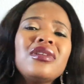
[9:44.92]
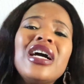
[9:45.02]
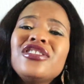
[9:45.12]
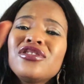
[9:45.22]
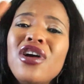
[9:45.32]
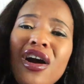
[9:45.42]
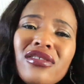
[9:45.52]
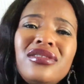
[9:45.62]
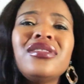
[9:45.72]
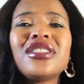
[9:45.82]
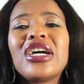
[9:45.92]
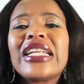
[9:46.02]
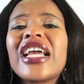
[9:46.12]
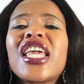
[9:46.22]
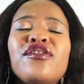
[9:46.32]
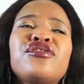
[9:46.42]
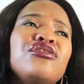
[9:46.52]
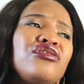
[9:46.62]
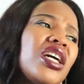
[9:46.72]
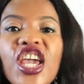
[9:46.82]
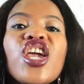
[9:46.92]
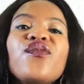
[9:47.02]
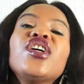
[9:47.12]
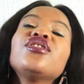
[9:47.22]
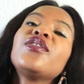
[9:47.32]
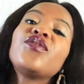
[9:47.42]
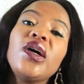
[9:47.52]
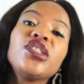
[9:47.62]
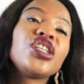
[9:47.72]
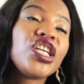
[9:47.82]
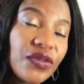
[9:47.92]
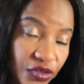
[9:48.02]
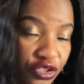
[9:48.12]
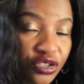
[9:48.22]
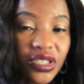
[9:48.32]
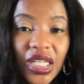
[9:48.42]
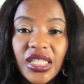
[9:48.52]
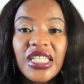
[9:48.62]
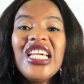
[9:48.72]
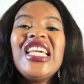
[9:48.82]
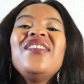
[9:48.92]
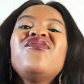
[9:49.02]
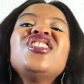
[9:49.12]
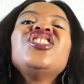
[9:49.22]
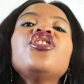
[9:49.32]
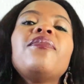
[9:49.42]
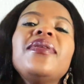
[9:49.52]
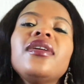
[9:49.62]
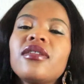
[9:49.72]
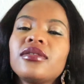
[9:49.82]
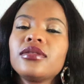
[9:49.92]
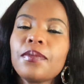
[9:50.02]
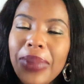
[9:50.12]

Well, it's God. It's God that gives children. If God want to give you children, even in your period,